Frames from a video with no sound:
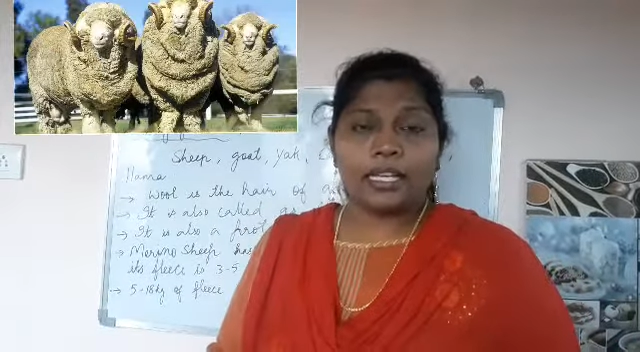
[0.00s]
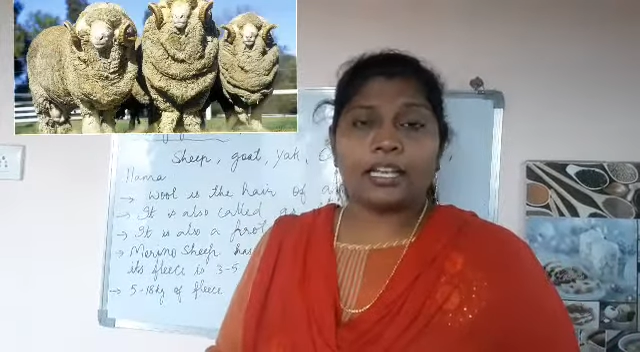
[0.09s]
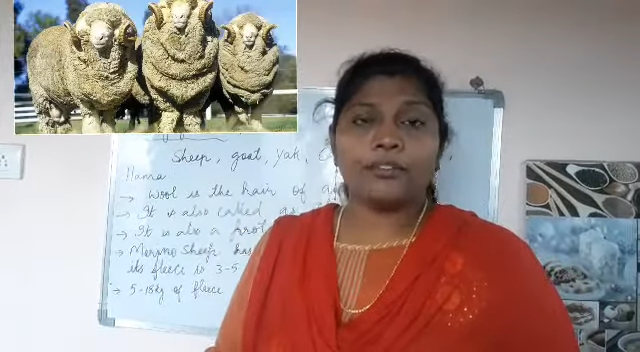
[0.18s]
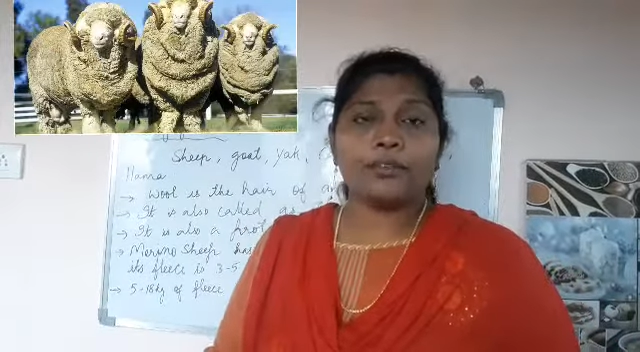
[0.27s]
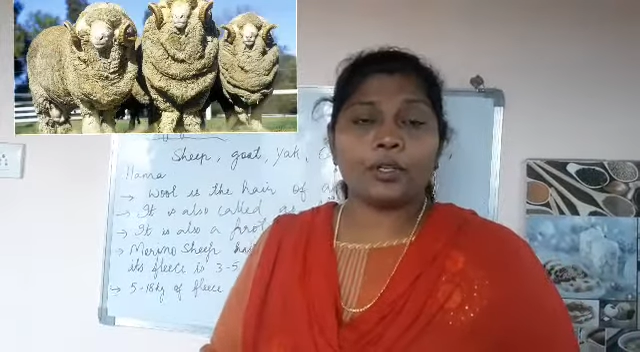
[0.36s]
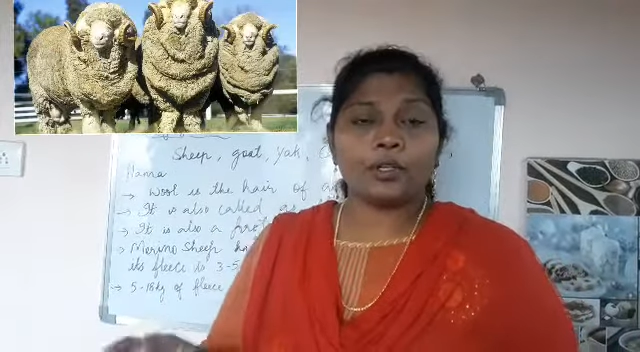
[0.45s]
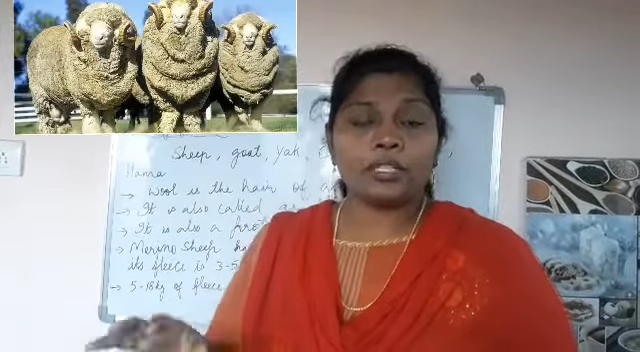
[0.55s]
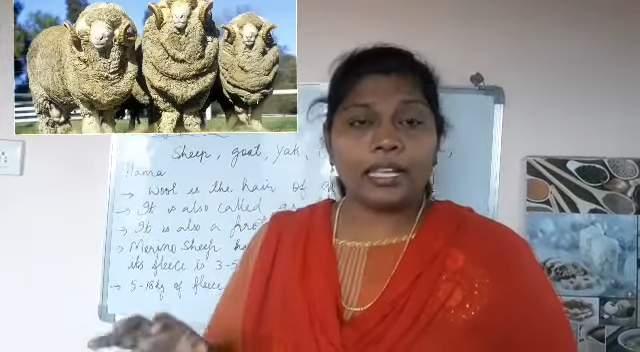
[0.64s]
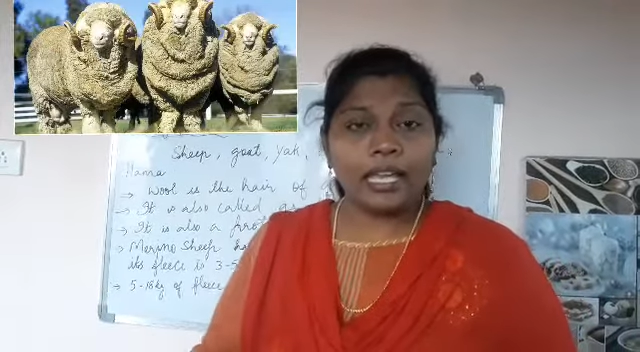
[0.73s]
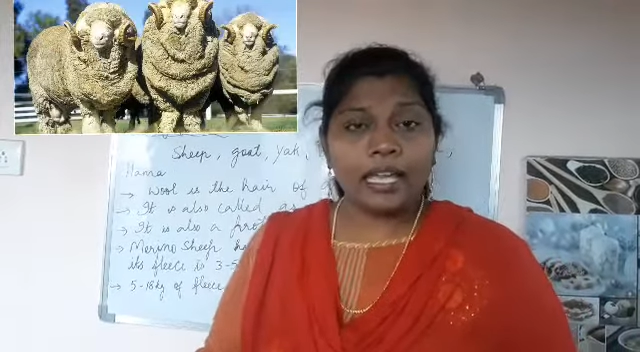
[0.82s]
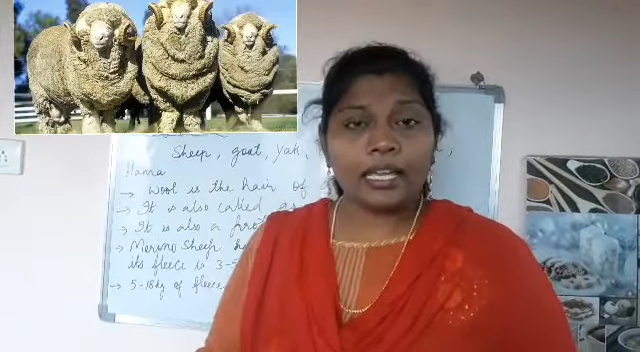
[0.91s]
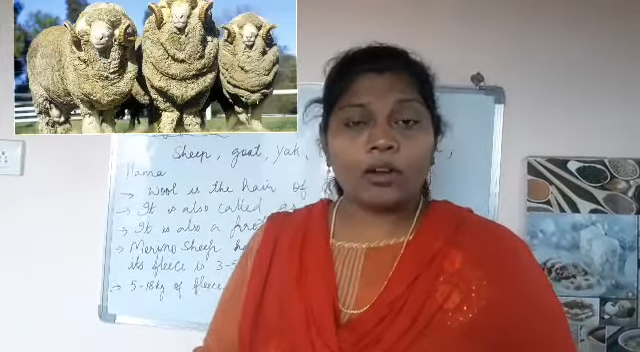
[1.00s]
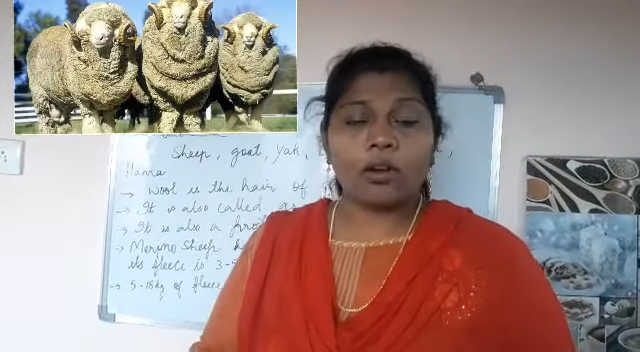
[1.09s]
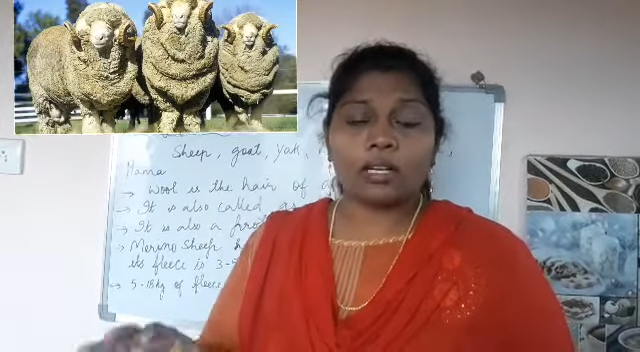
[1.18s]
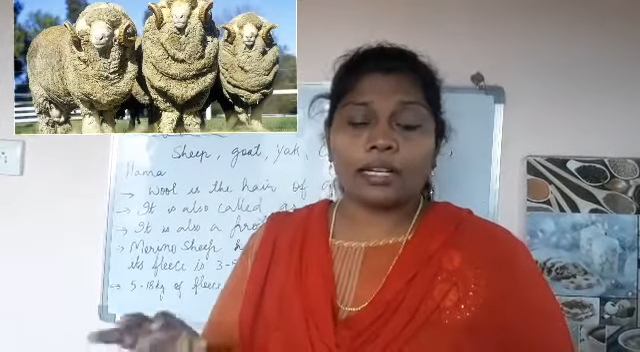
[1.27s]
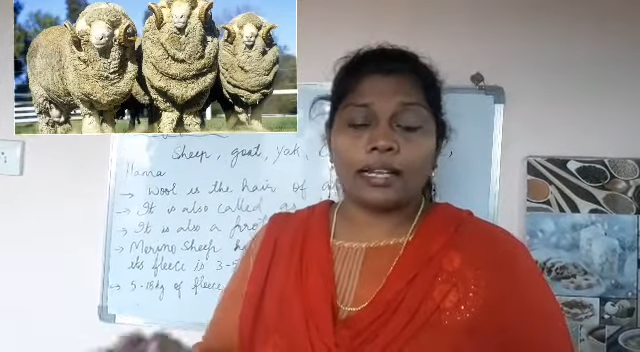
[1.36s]
if you take
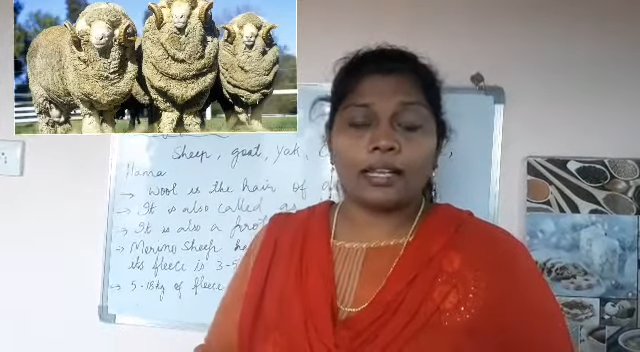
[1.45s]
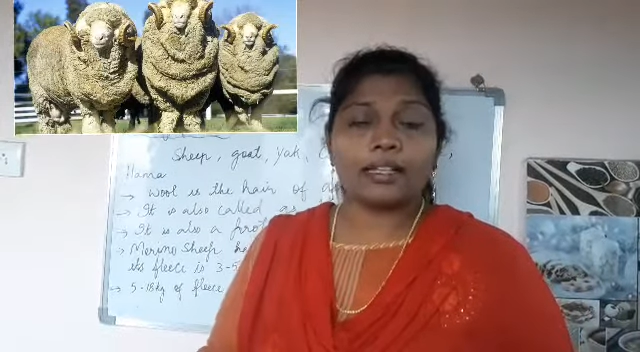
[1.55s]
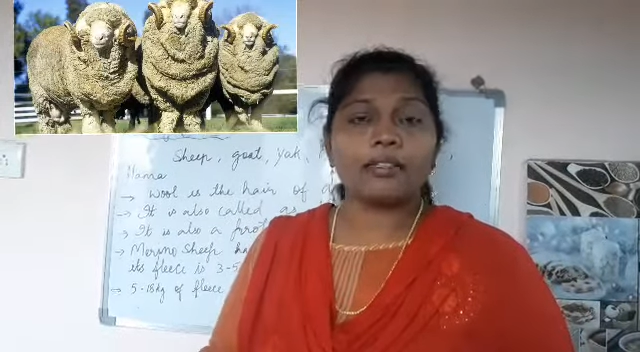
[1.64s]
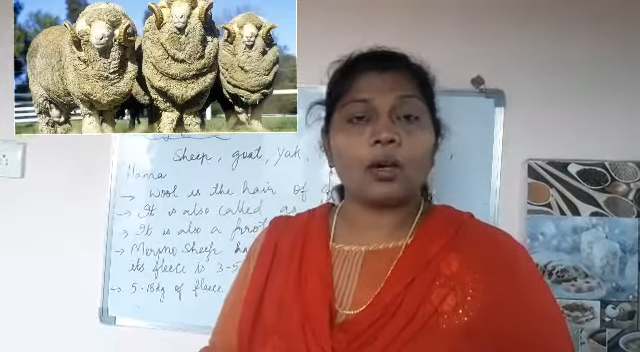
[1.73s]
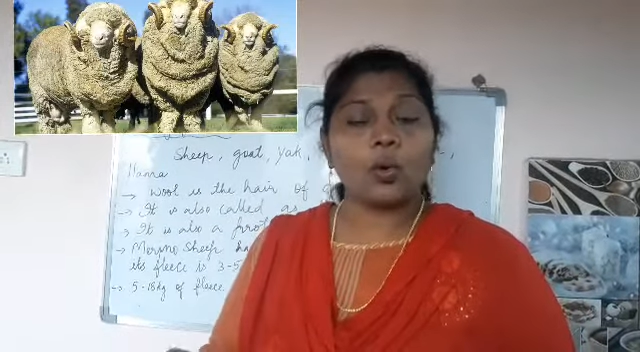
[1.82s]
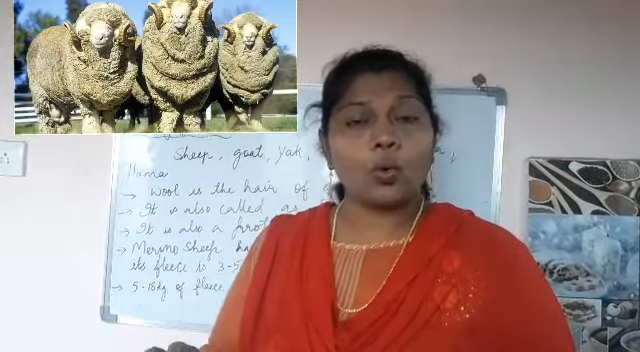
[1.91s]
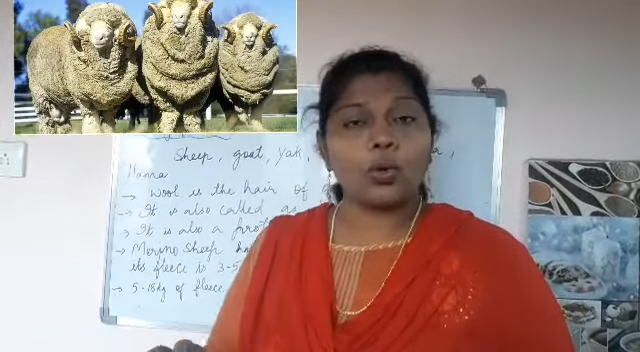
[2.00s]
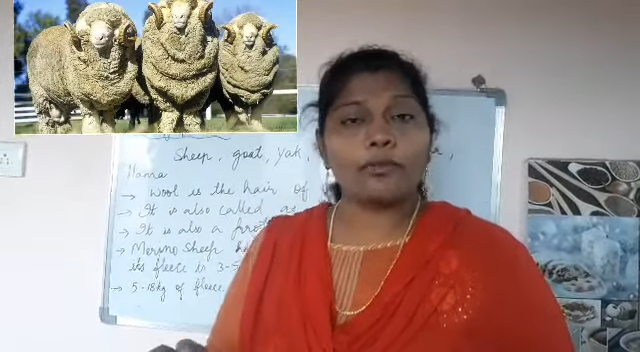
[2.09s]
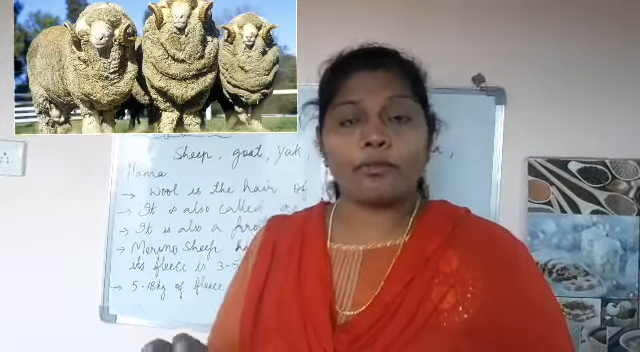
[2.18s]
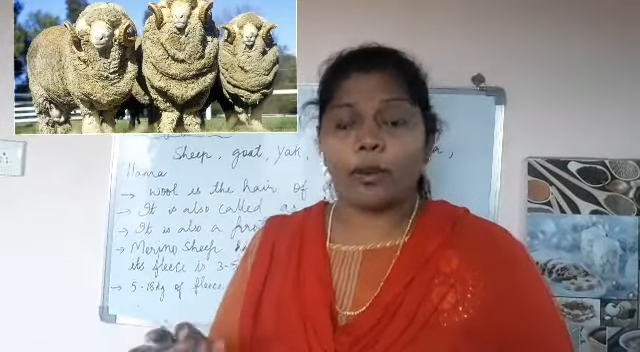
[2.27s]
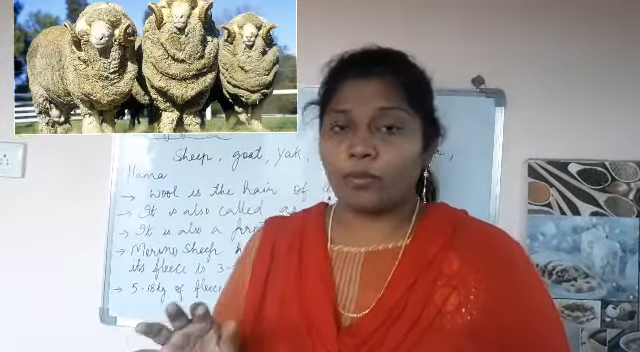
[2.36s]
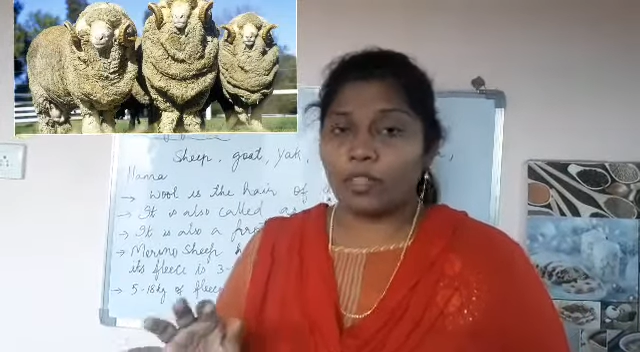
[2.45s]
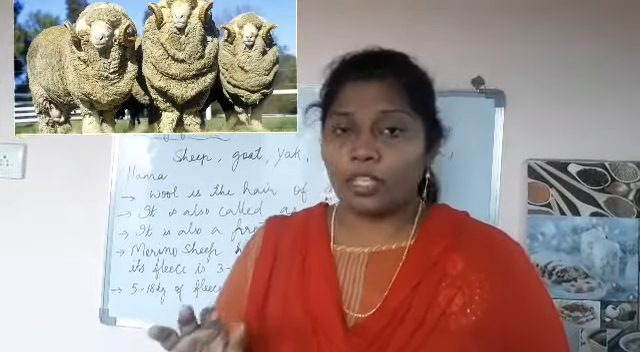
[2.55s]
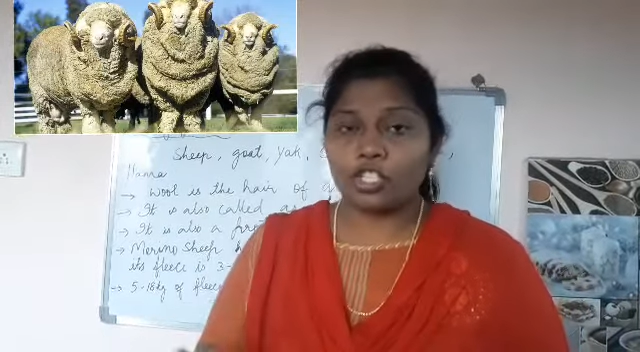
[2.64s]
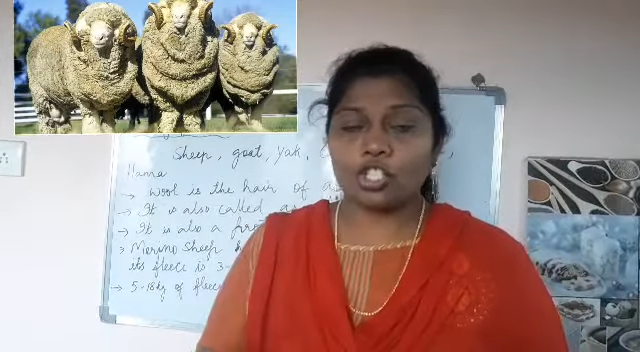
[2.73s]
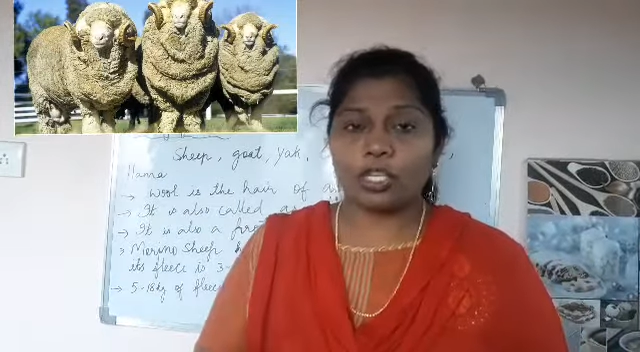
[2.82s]
or collect the wool from
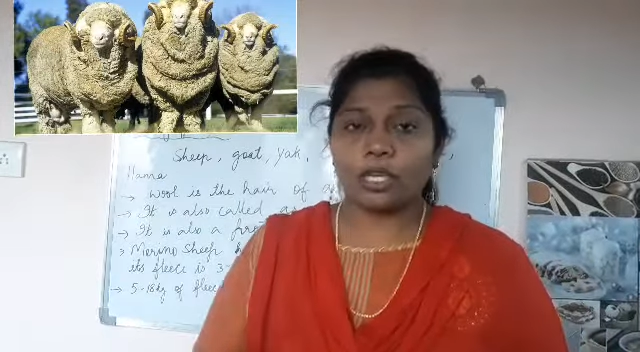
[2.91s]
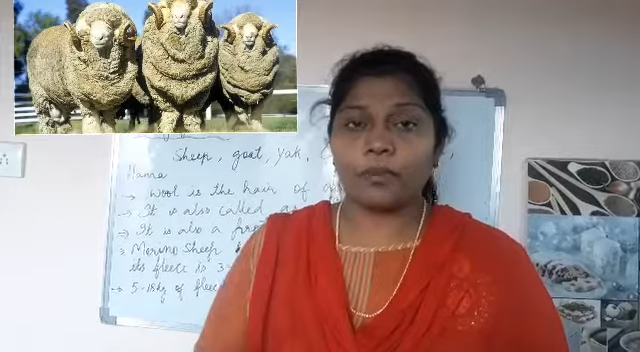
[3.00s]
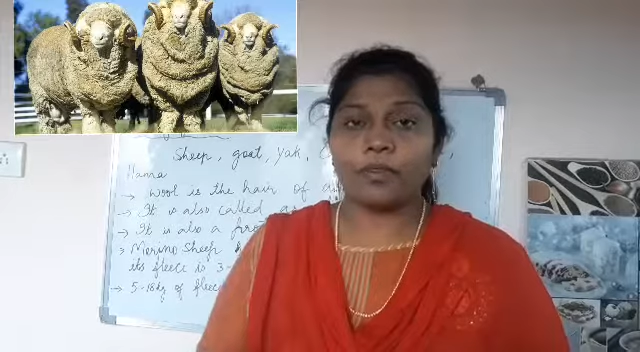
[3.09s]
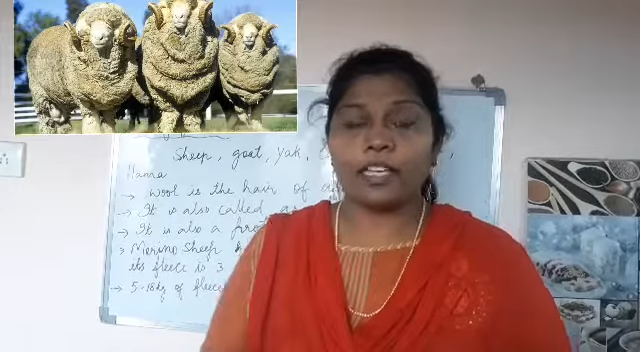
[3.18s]
this sheep,